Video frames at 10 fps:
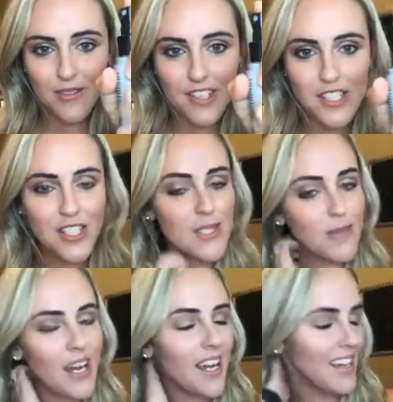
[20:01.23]
the finishing
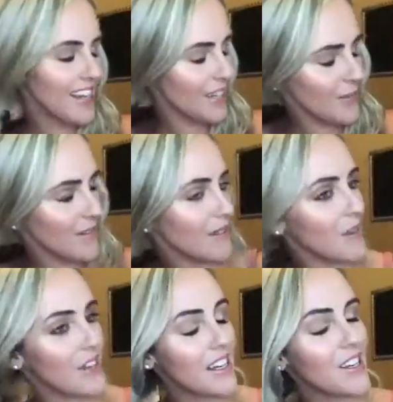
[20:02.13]
spray, I'm
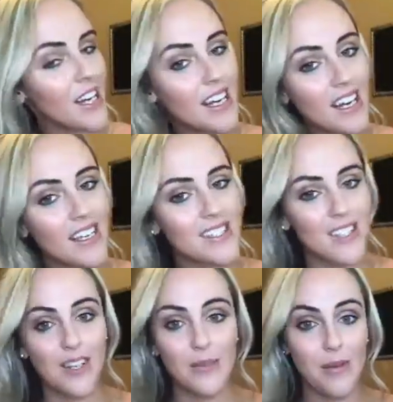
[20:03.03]
not that great at it,
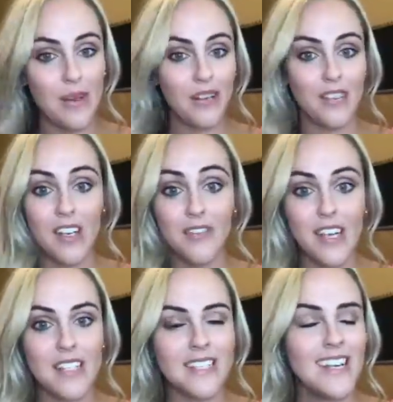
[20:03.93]
so I might make a funny
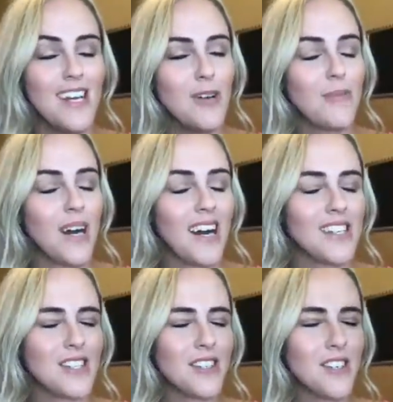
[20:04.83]
face, but
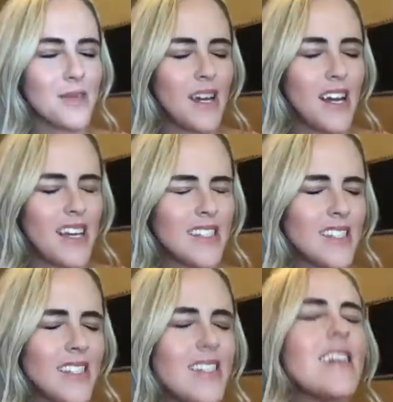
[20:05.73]
I just close my eyes
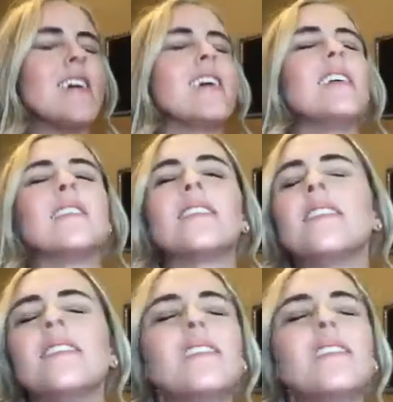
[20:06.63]
and